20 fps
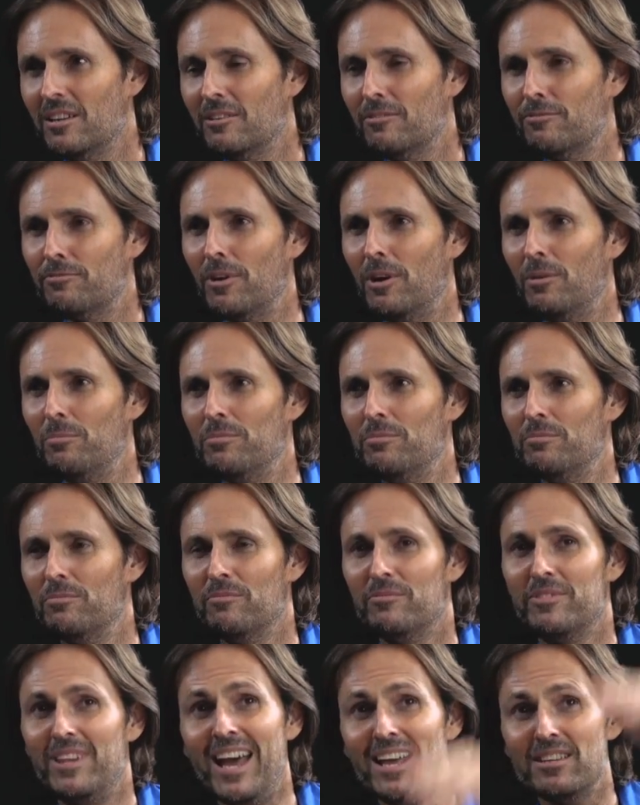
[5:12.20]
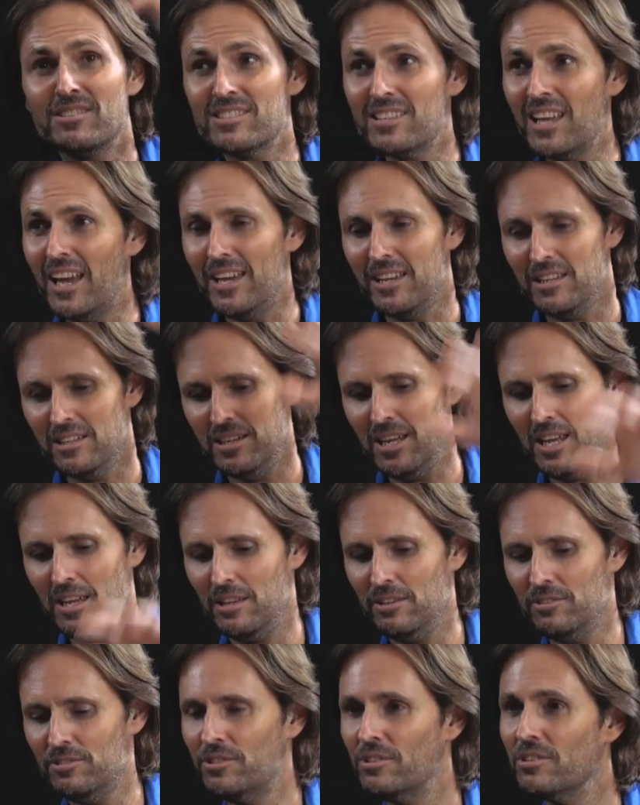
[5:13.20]
from that state
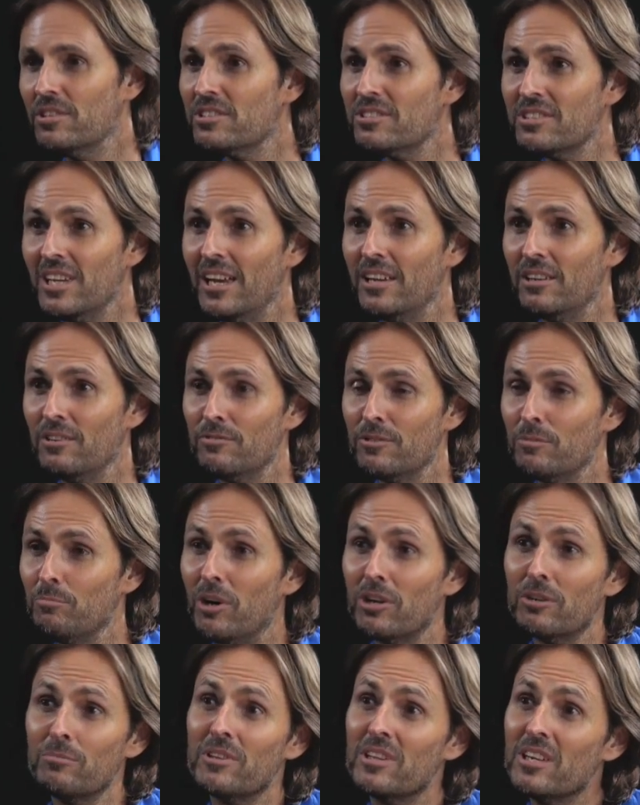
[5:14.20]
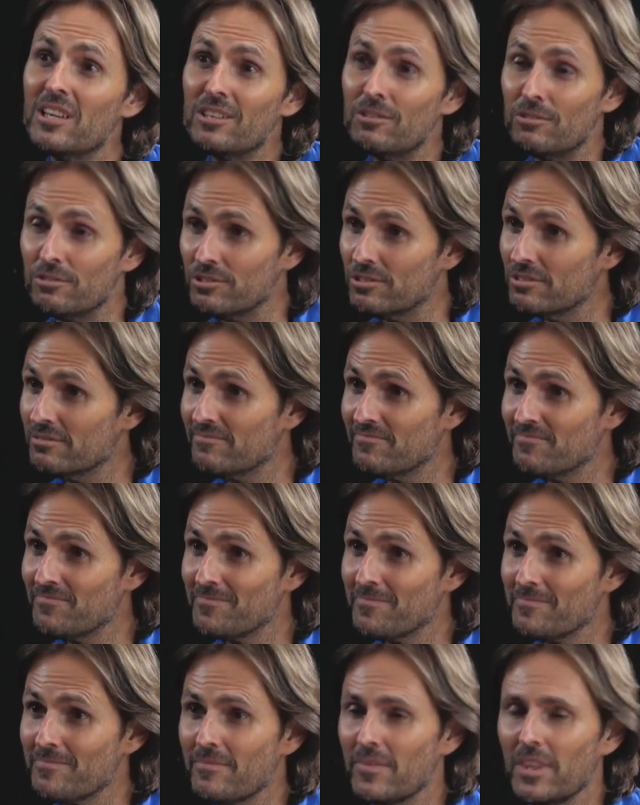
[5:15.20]
down to the state of the bottom of the house,
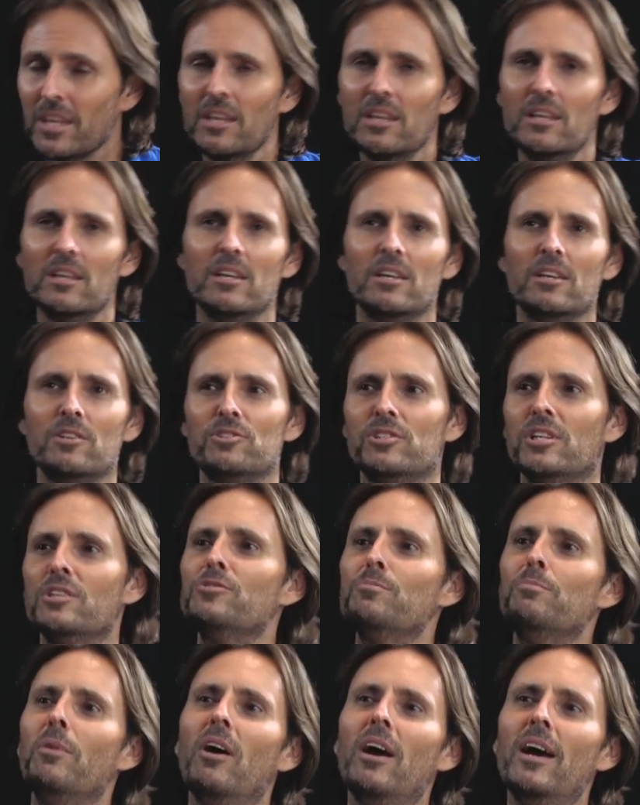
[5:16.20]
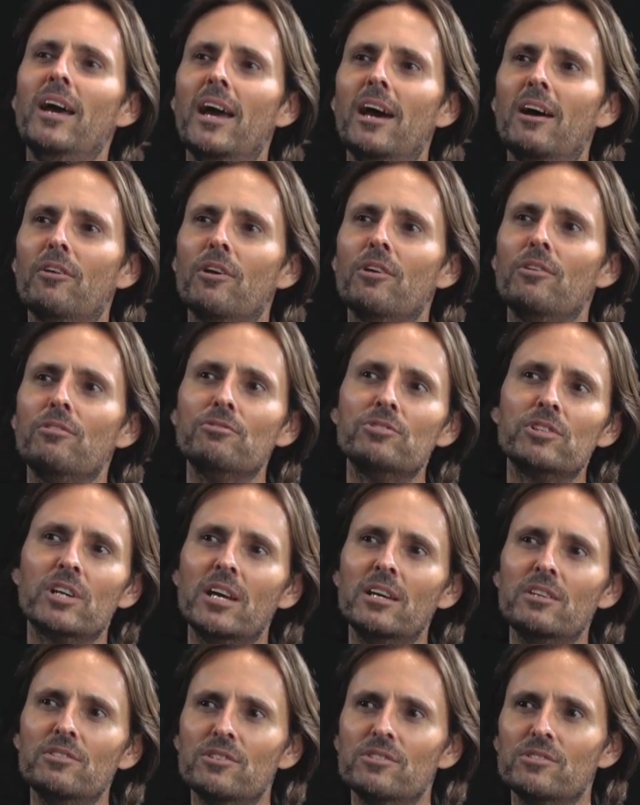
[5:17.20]
mm. just by our own
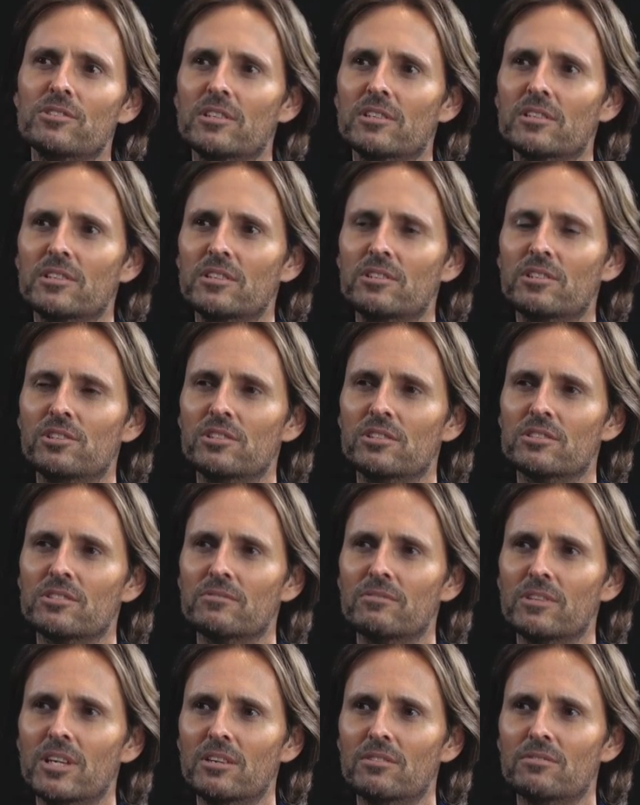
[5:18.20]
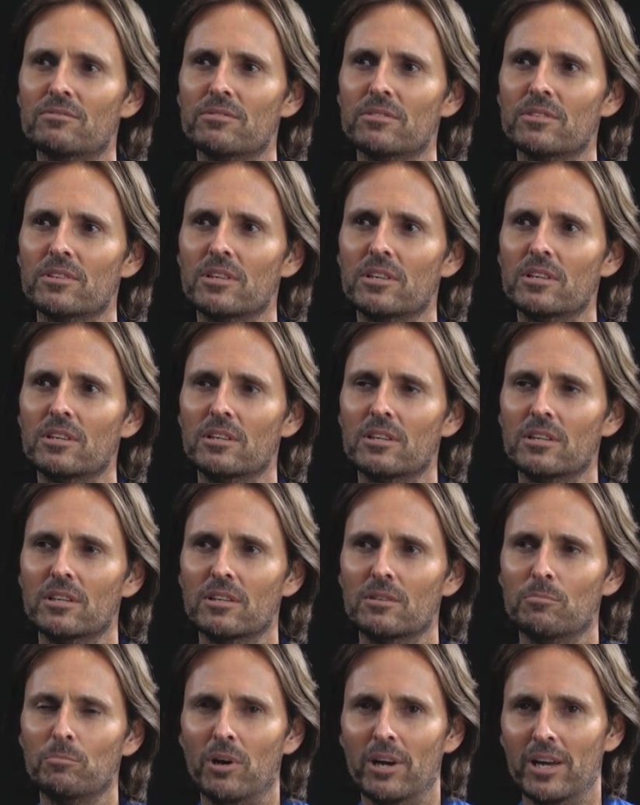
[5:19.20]
changes in conditions of love, mm.
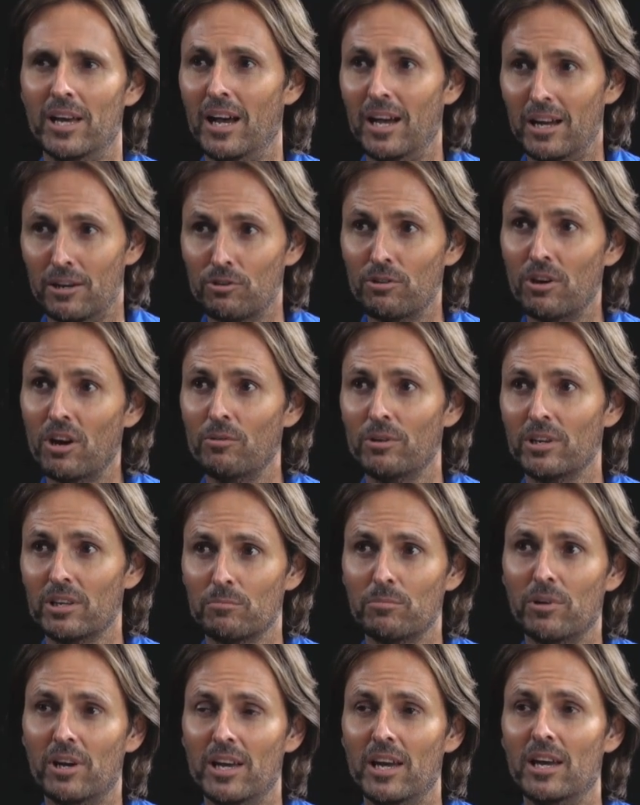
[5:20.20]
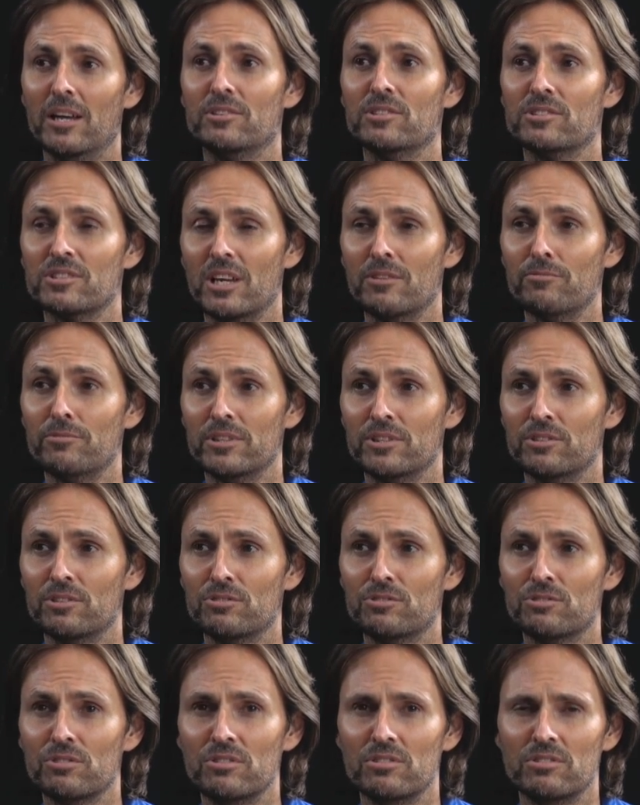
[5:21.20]
by our growing, by mm. our discovering new
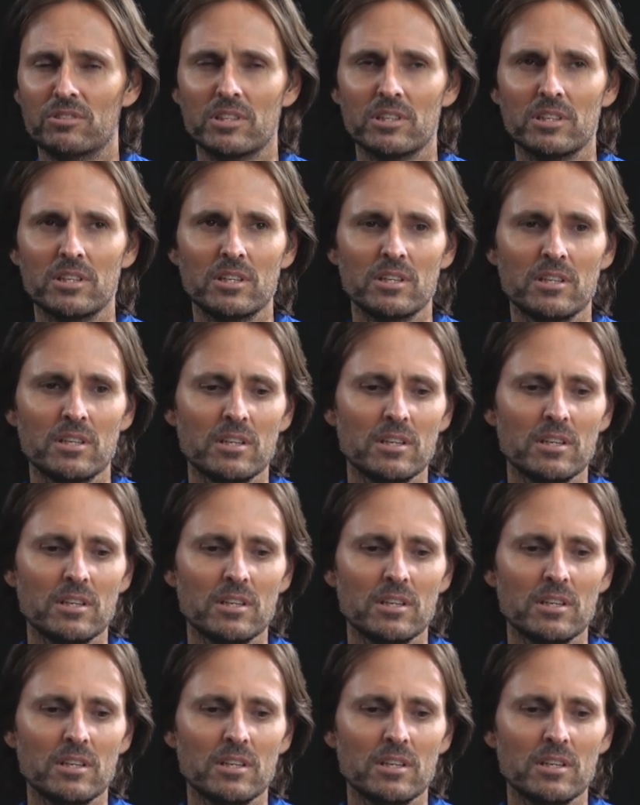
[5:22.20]
truth. Mm.